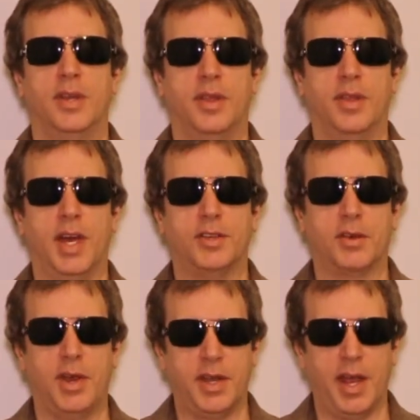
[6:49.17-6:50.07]
that's a
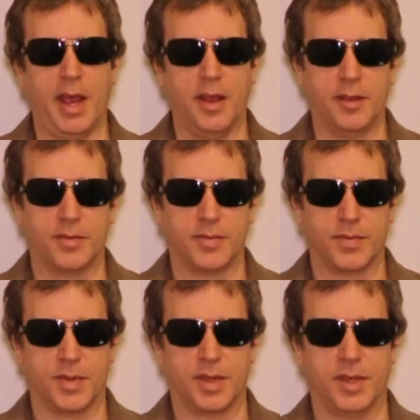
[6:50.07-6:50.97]
great day.
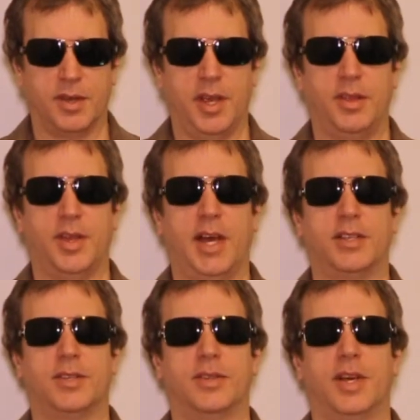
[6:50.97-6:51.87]
All right,
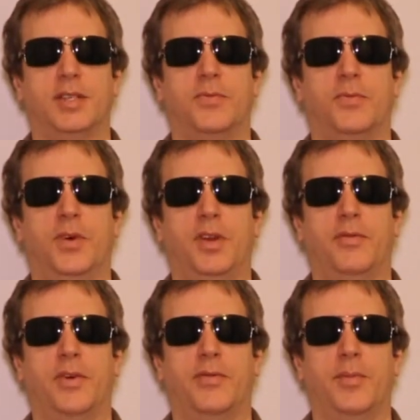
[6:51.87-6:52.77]
that's
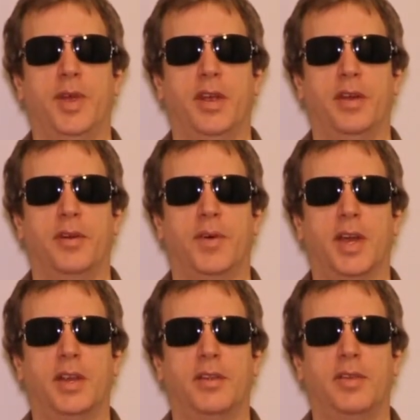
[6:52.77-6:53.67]
wonderful for me. If
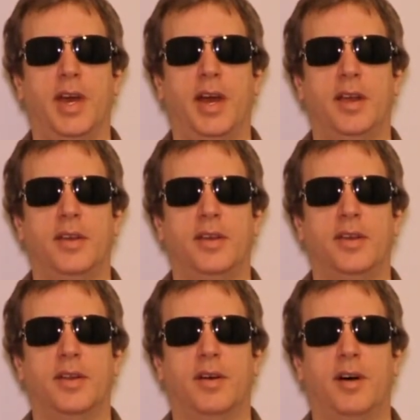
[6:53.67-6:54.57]
I can do that
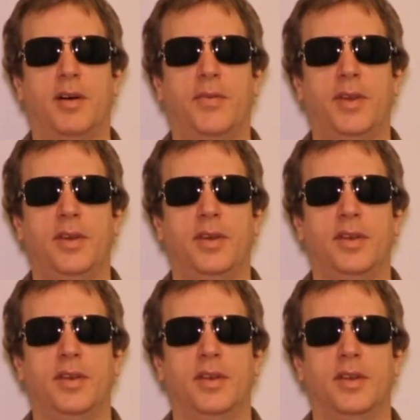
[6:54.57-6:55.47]
often,
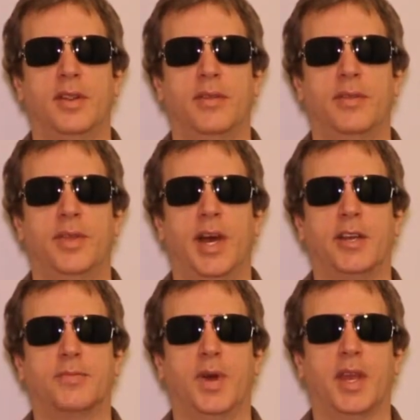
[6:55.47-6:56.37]

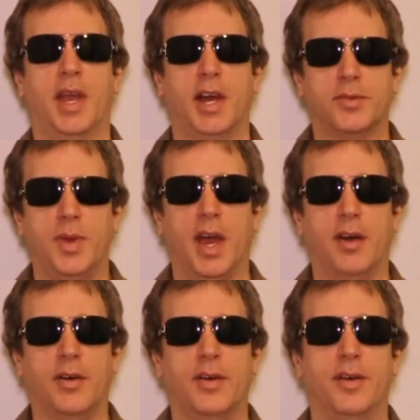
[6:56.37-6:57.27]
that's my cast
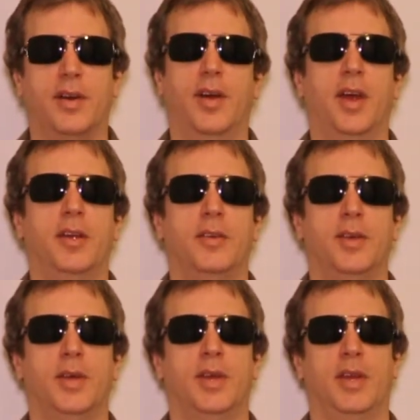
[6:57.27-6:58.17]
meow. All right,
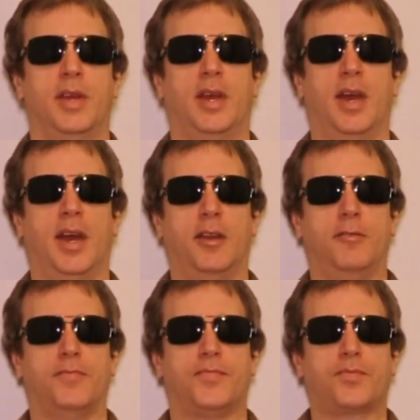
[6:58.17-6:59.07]

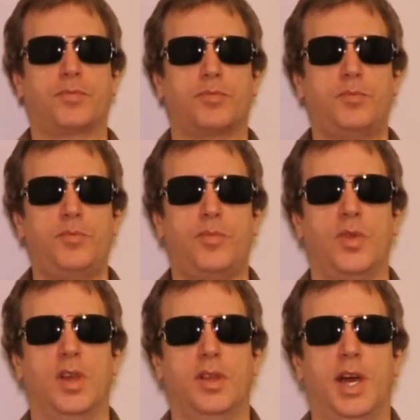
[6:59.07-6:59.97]
and
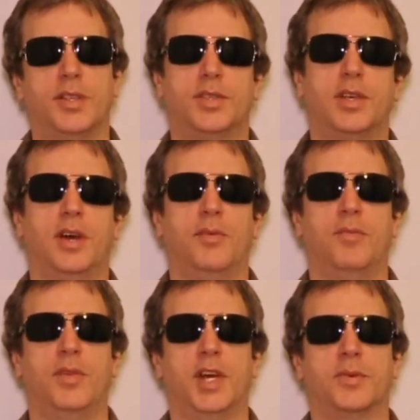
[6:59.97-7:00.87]
that's
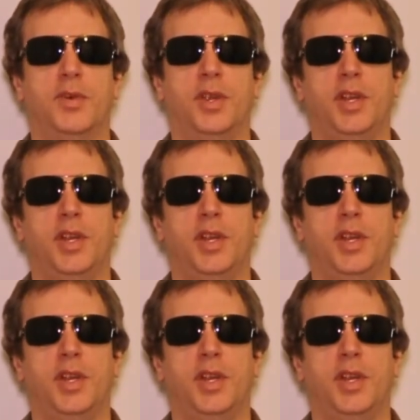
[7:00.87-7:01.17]
what you